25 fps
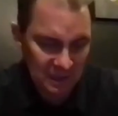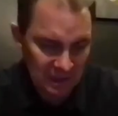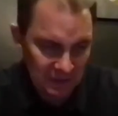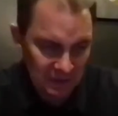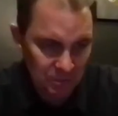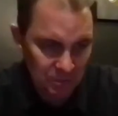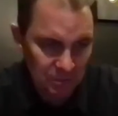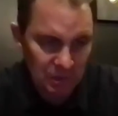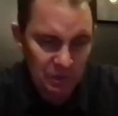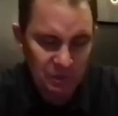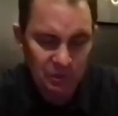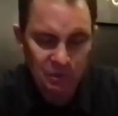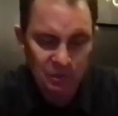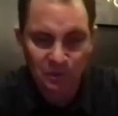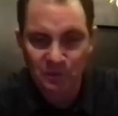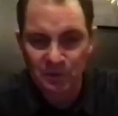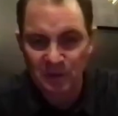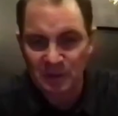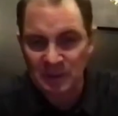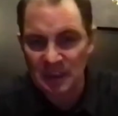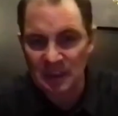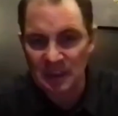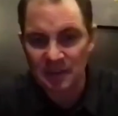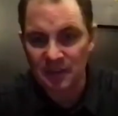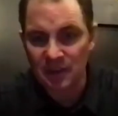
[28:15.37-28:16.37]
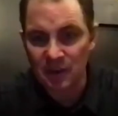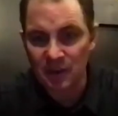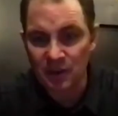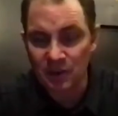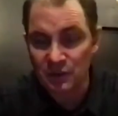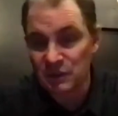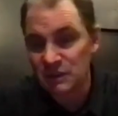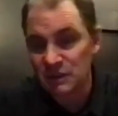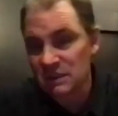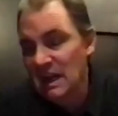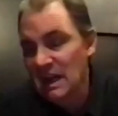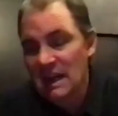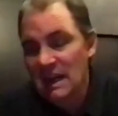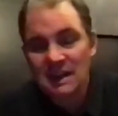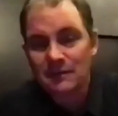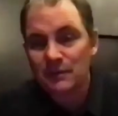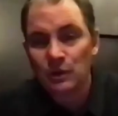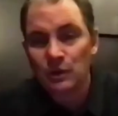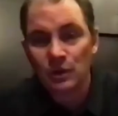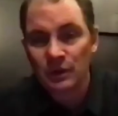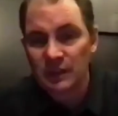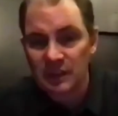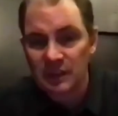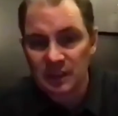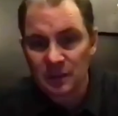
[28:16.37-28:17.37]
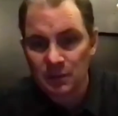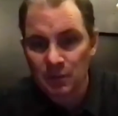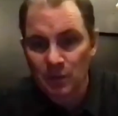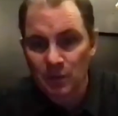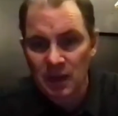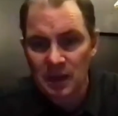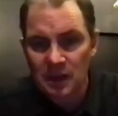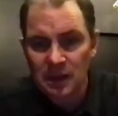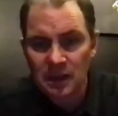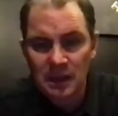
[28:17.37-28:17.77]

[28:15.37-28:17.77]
this beautiful anthology. I have no idea why.